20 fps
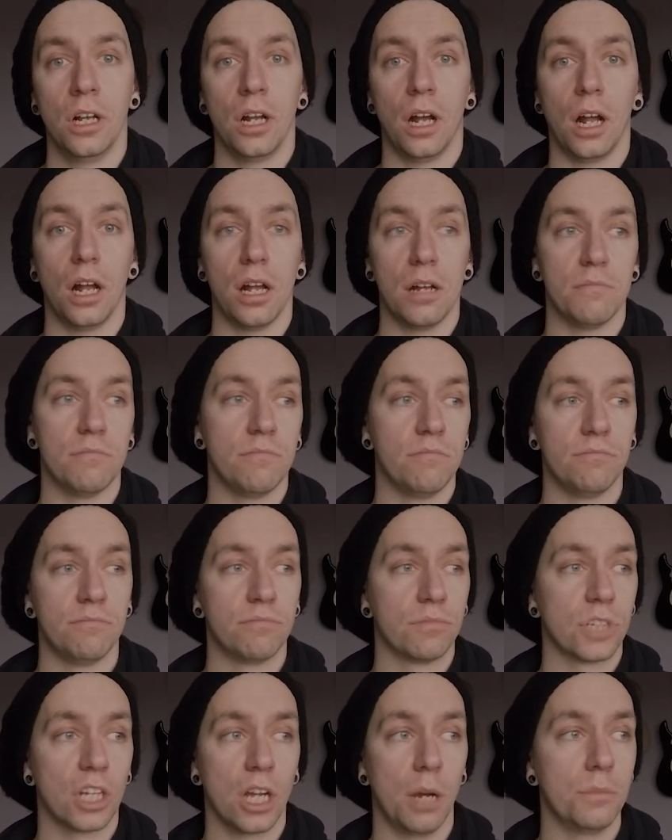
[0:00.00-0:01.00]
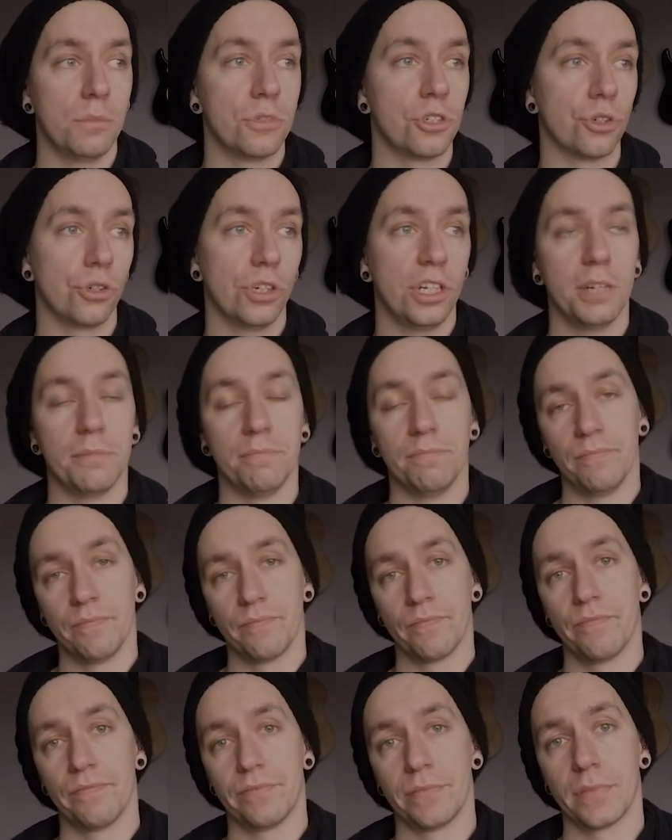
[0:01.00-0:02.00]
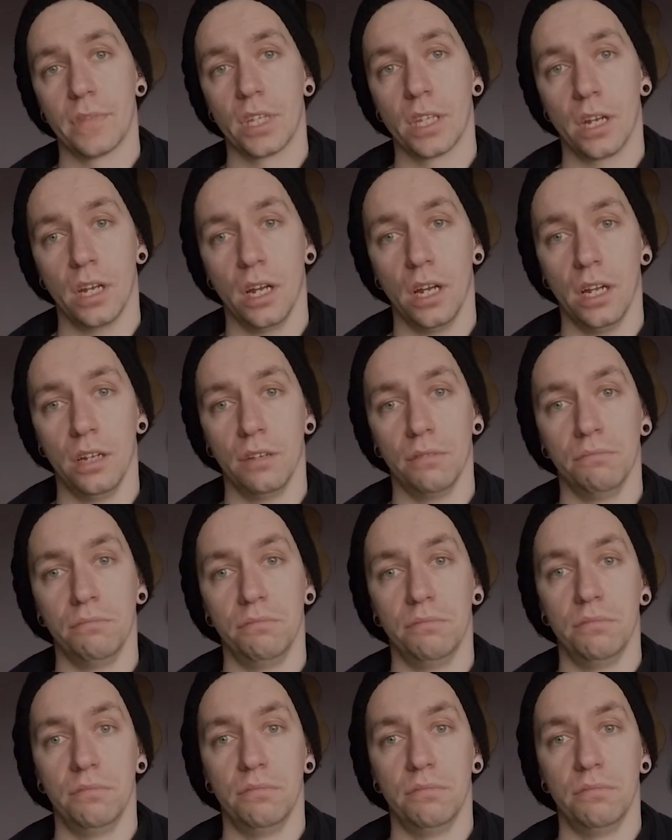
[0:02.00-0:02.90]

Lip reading: Come and join in.